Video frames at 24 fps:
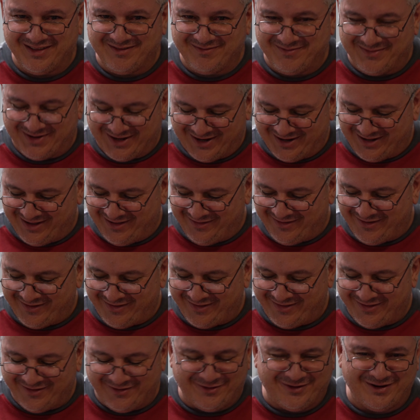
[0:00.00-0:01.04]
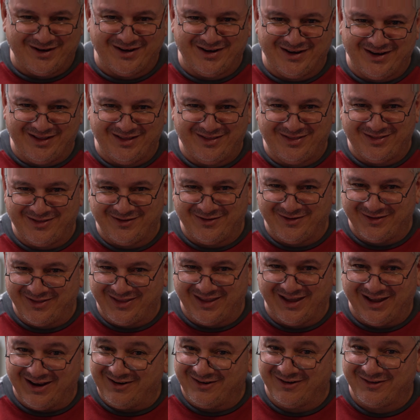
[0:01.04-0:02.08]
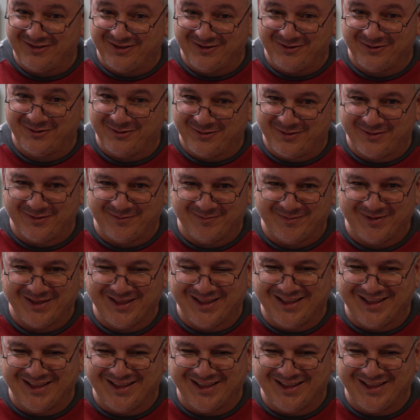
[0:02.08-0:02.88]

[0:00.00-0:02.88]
But he just saw it and he thought that looked awesome.